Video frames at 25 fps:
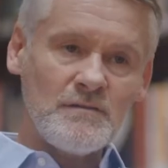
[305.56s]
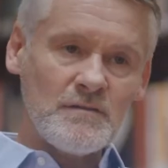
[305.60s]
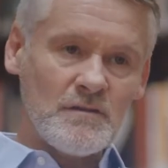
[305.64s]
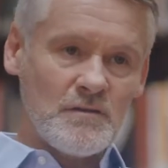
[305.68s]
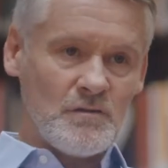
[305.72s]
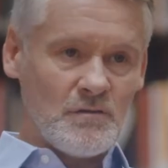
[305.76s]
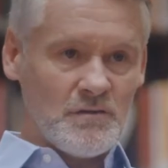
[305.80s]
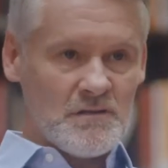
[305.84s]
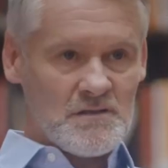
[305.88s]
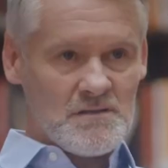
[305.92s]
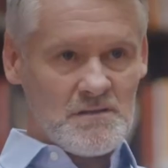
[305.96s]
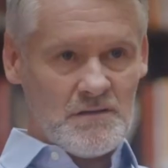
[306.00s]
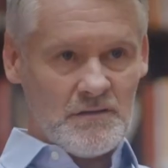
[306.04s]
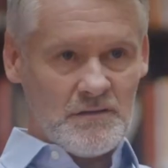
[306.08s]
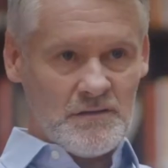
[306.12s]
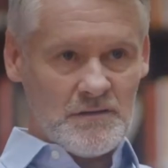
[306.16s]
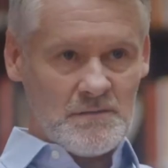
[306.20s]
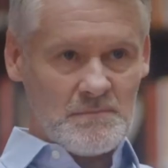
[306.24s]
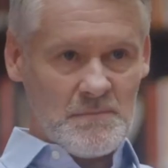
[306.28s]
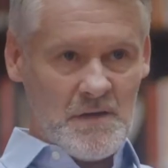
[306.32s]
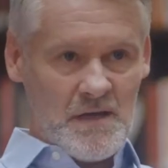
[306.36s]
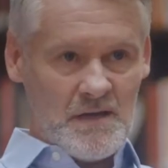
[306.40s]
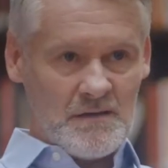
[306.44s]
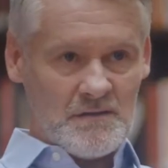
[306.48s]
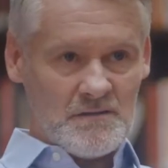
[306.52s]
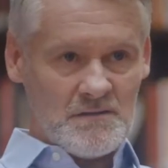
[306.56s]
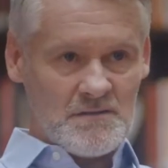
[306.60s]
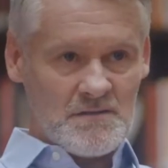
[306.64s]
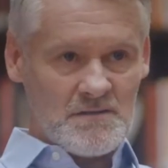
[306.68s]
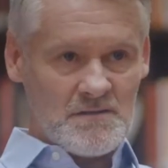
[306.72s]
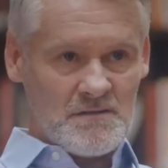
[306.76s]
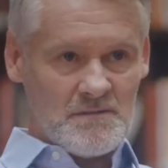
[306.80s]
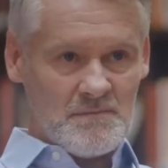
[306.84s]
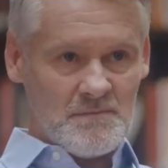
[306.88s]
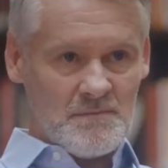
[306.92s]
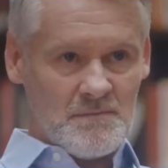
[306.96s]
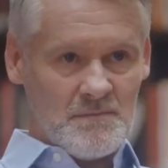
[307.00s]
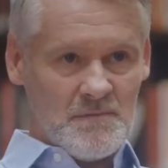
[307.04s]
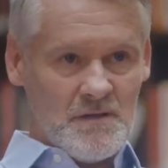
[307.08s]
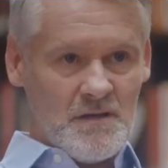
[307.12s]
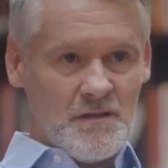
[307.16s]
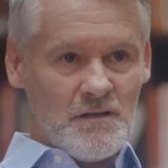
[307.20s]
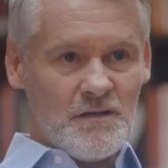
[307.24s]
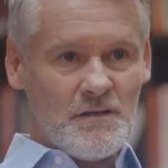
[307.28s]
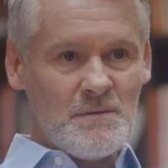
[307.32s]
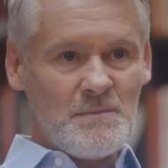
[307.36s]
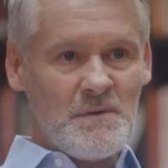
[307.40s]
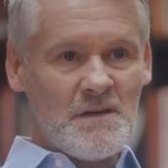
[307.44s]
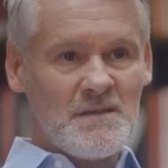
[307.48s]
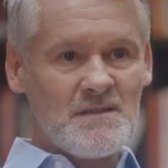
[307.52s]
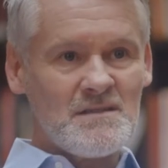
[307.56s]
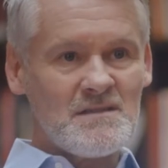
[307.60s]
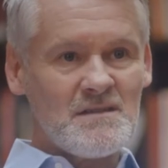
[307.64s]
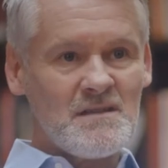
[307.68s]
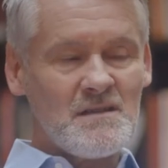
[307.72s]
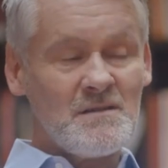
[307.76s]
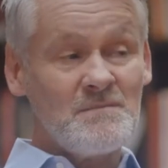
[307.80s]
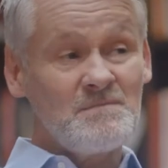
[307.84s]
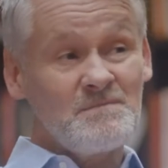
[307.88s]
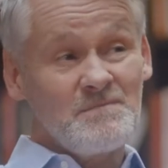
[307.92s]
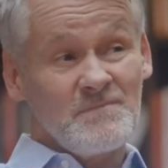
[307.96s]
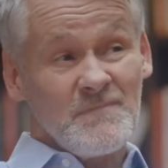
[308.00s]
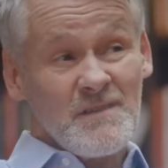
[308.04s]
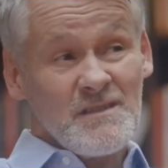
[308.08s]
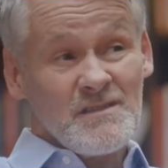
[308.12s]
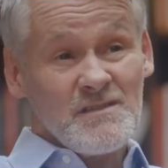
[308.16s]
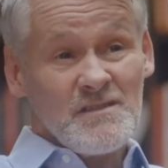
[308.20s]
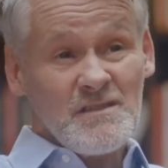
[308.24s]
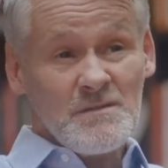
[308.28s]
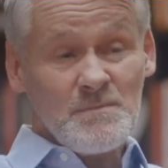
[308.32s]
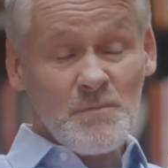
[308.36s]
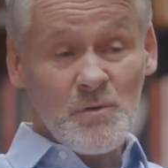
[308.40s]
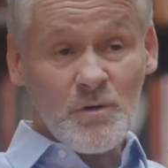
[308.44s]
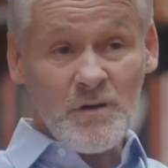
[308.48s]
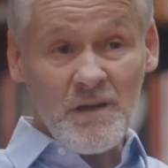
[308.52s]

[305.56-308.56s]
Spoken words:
going to learn manners. You might say, she's more